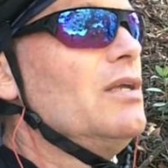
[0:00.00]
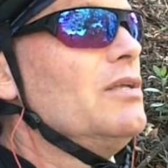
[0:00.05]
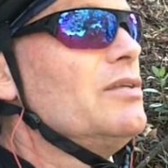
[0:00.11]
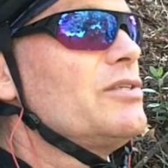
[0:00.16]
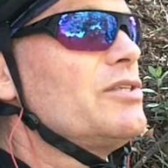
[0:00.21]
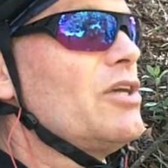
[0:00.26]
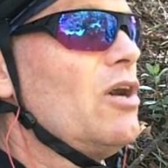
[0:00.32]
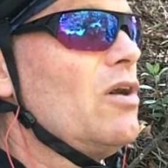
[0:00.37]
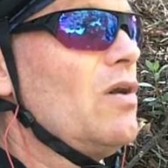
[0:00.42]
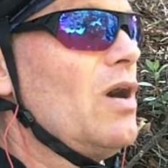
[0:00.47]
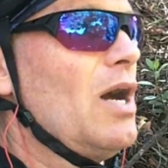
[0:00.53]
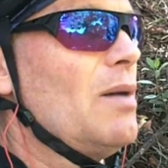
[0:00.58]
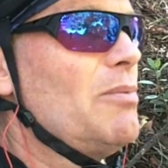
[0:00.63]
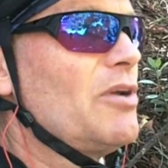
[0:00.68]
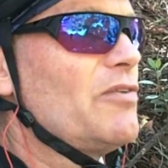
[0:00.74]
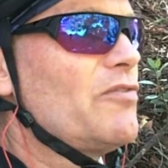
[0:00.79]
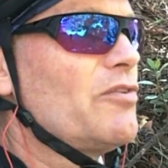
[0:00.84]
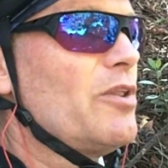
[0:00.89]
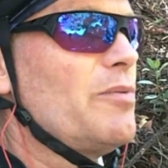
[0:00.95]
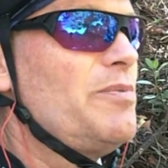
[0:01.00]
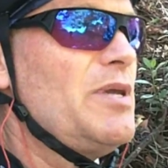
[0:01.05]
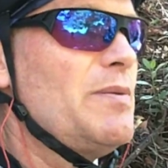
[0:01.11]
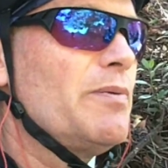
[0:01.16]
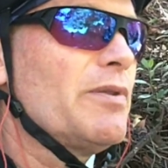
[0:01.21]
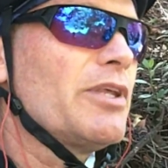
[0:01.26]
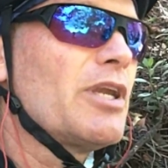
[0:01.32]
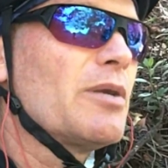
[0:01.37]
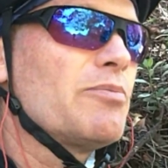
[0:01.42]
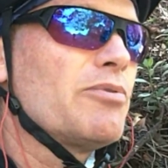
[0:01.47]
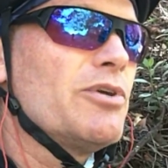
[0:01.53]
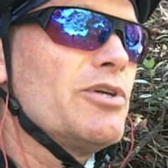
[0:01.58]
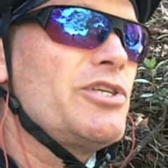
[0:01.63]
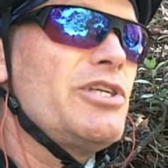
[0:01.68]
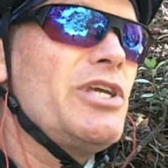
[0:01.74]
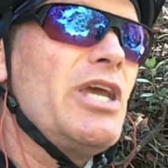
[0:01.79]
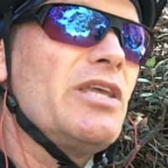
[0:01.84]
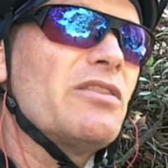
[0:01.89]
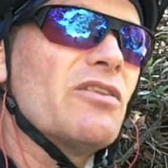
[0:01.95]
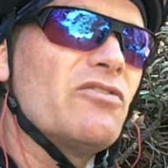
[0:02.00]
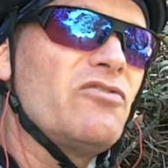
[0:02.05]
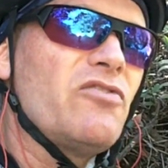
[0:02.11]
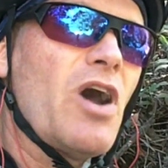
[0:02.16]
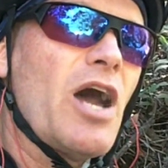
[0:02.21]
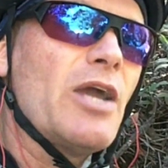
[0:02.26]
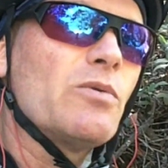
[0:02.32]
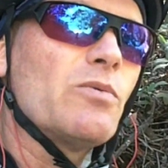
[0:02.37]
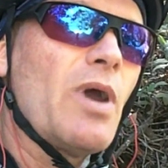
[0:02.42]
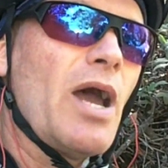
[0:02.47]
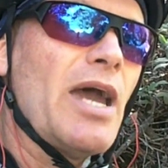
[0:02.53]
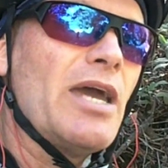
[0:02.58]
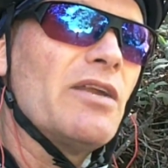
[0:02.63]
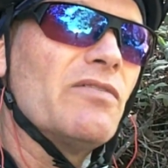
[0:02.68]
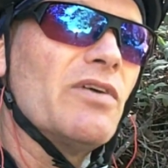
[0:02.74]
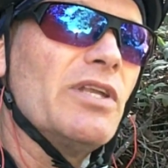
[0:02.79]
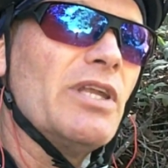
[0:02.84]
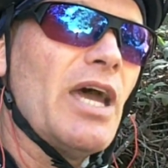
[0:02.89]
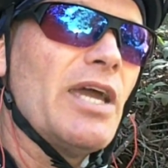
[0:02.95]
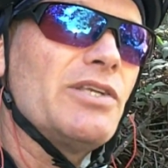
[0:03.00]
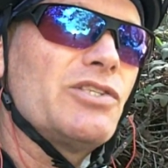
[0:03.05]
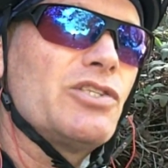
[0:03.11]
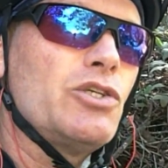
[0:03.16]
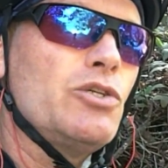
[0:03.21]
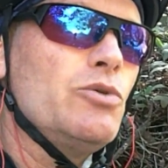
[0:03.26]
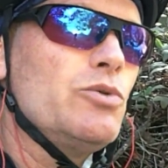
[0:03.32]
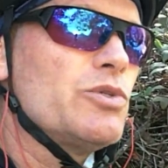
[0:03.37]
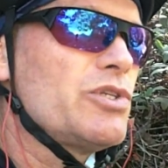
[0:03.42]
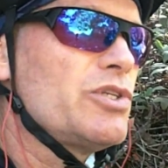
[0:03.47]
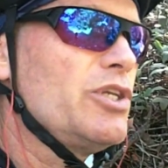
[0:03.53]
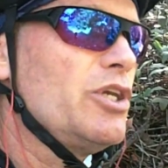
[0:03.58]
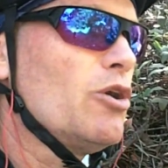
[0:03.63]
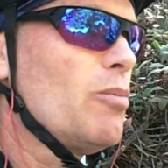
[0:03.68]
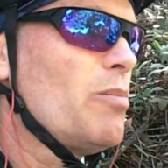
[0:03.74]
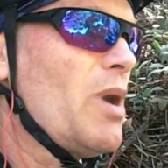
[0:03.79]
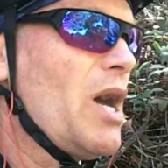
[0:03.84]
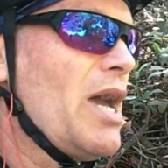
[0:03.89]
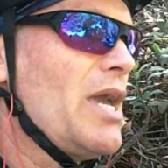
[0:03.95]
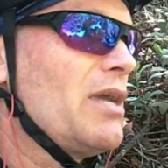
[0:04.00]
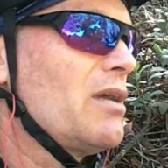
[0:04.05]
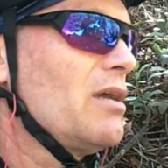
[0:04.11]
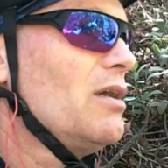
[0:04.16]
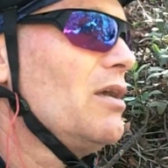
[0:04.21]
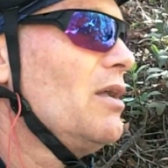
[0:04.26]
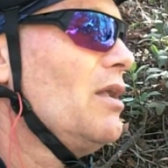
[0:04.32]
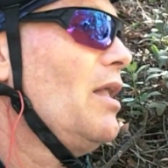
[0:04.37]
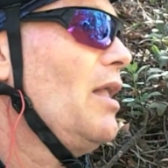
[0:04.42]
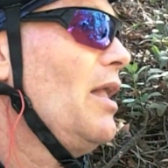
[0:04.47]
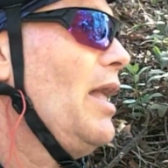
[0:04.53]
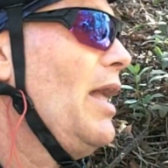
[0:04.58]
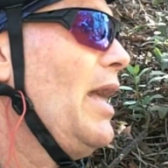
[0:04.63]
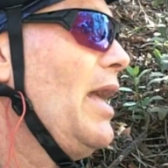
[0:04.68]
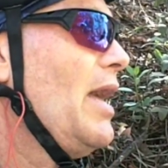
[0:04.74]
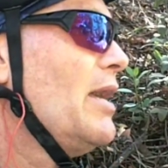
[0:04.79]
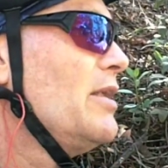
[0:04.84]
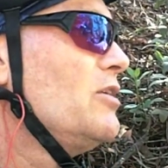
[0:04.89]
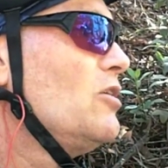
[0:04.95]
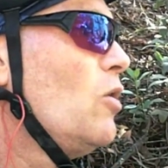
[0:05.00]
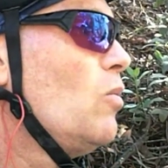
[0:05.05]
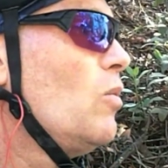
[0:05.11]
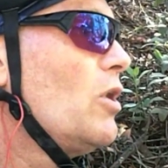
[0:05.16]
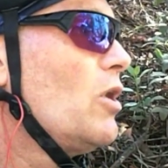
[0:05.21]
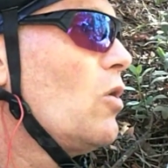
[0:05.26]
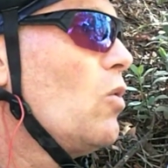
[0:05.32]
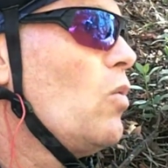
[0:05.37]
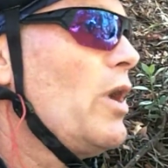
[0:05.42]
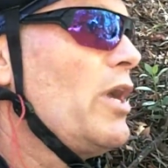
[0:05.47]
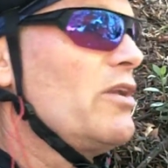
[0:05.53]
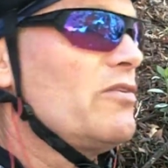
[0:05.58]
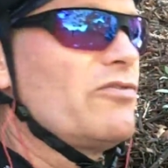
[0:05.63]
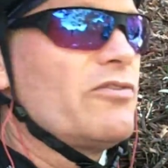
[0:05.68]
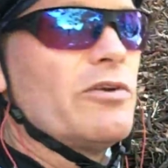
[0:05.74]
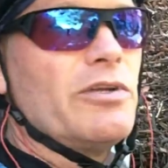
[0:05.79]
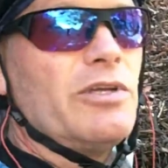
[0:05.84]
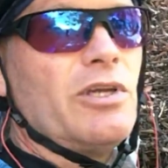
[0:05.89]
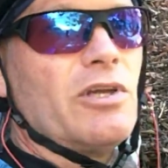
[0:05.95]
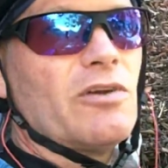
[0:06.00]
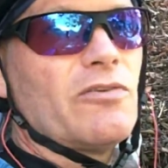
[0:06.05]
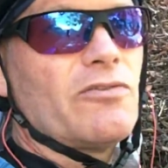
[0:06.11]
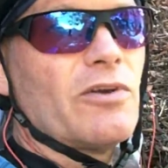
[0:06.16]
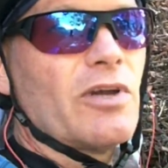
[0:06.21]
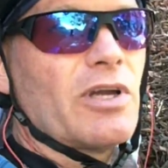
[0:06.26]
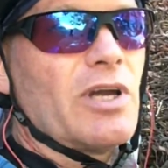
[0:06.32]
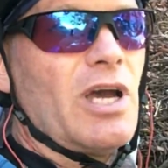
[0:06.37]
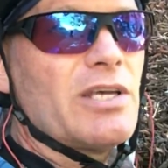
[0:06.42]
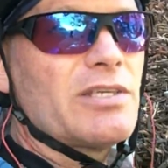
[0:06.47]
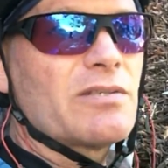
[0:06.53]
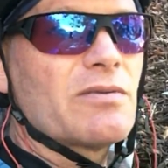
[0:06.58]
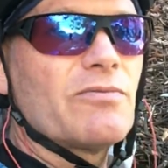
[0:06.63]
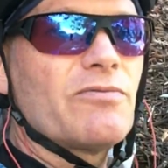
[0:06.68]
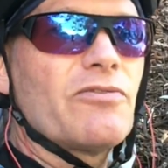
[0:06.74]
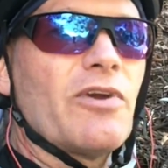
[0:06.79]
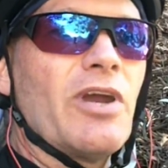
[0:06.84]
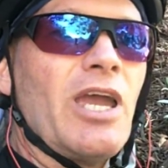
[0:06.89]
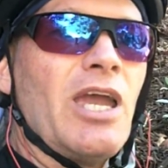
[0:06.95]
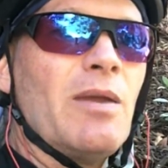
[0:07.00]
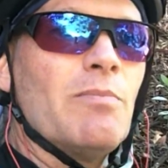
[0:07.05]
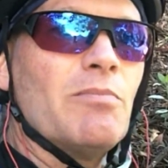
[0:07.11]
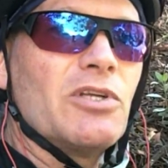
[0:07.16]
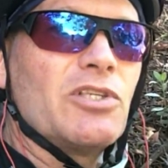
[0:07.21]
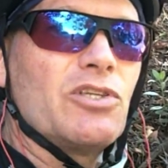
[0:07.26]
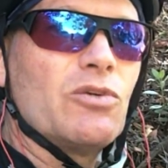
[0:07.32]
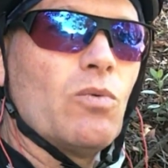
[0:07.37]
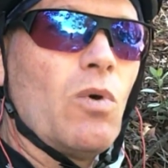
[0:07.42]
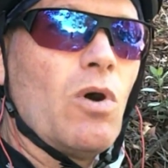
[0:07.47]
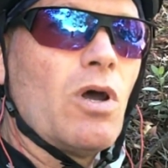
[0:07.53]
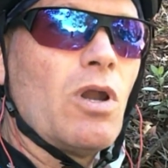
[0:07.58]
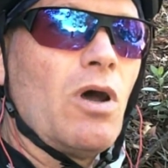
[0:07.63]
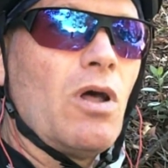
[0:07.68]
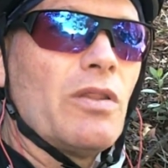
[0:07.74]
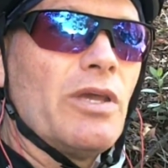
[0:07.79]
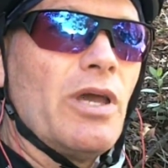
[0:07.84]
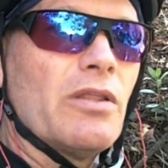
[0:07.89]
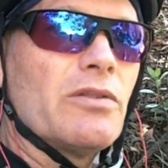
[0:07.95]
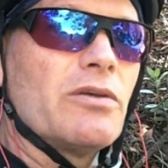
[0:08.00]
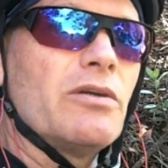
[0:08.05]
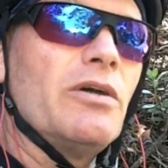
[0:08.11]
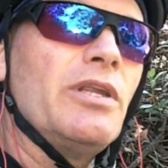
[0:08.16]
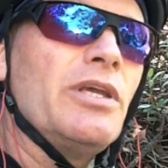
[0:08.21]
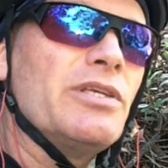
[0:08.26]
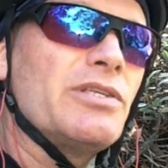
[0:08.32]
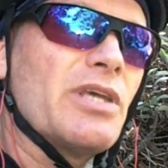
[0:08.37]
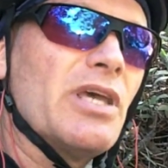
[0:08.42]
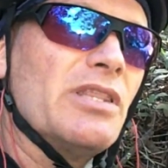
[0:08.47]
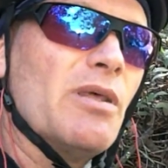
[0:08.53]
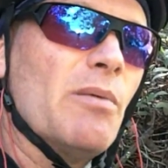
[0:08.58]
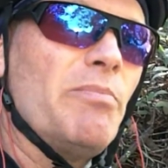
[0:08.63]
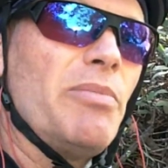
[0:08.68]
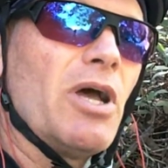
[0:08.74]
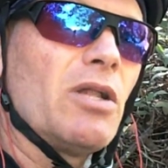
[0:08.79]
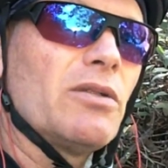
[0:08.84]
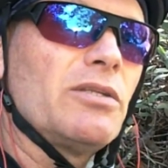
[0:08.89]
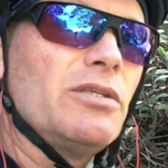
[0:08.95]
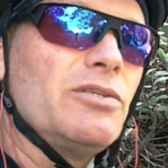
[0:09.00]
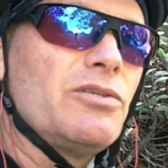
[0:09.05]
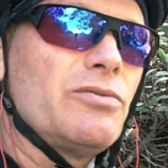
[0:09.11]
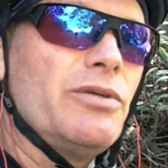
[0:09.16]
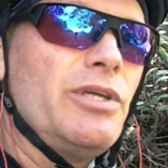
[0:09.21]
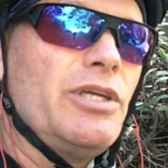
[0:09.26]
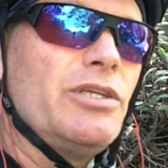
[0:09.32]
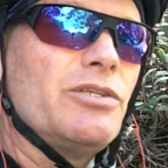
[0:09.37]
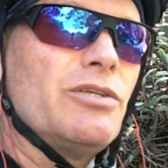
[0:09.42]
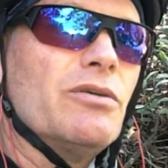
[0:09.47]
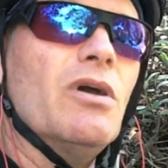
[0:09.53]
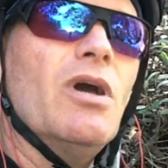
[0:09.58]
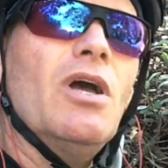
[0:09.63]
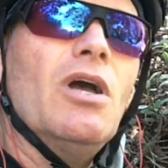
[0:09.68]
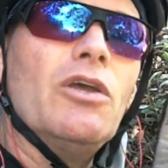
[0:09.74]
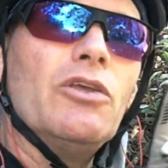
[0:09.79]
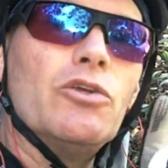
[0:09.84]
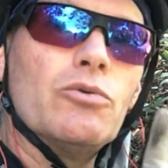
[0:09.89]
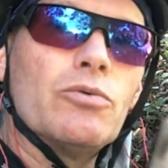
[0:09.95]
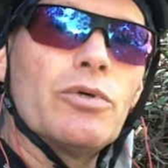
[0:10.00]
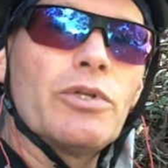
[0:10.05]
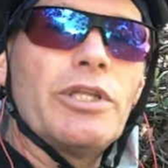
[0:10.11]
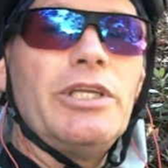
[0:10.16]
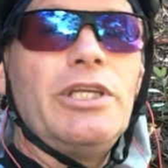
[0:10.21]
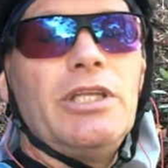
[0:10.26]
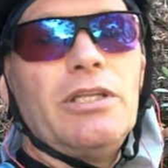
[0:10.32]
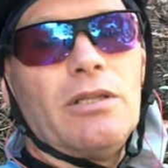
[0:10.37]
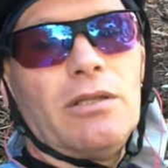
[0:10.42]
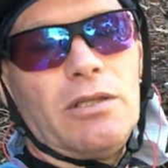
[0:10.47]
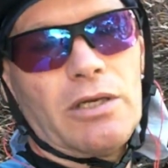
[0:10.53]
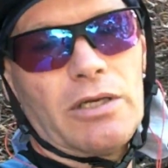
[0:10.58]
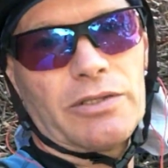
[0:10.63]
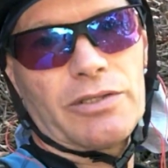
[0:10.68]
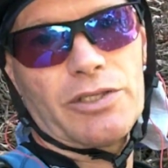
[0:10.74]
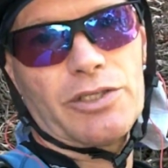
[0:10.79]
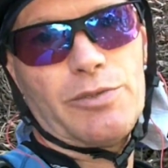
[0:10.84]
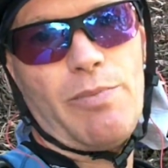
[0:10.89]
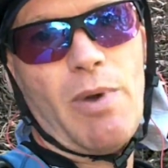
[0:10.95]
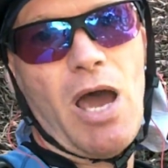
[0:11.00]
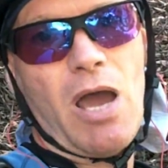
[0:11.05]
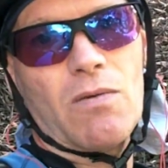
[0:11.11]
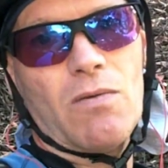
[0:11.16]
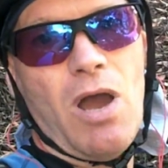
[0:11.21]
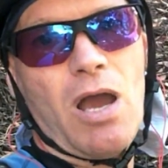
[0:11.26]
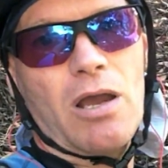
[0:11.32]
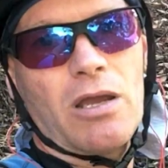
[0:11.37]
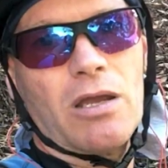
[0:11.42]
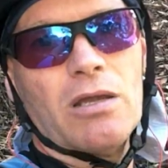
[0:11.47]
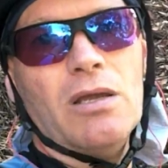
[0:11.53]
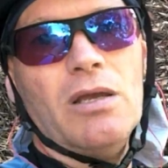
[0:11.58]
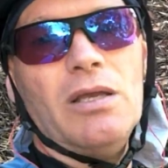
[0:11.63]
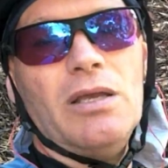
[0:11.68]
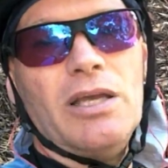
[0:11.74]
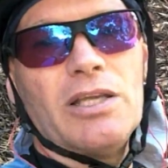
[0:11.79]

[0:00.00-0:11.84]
So, but for the people that appreciate the fine ride of a nice tuned steel bike and don't want to wait for a year for a custom frame, but you want all the other goodies and the belt intrigues you, you really need to look at the spot rocker.